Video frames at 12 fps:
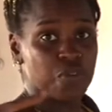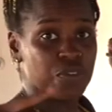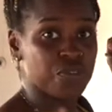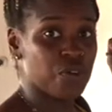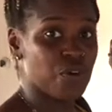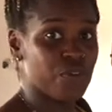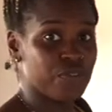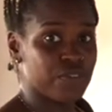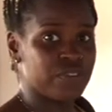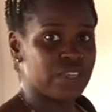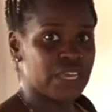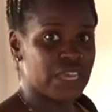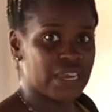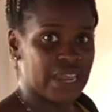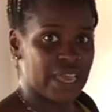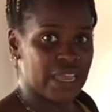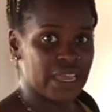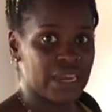for $450 a
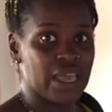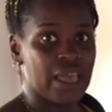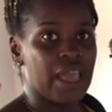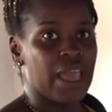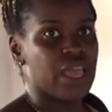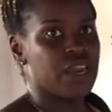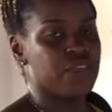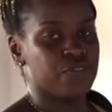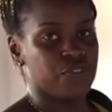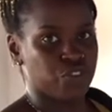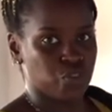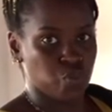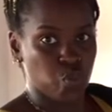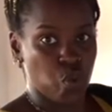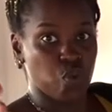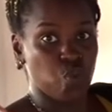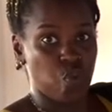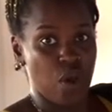night, and if you just
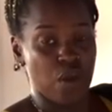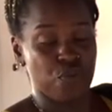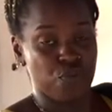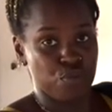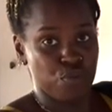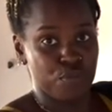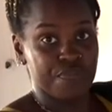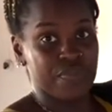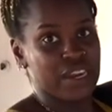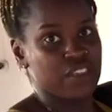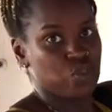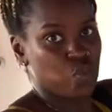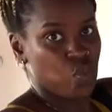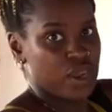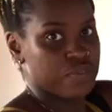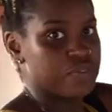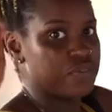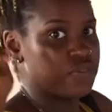want one room, then it's
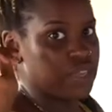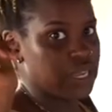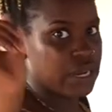$150 a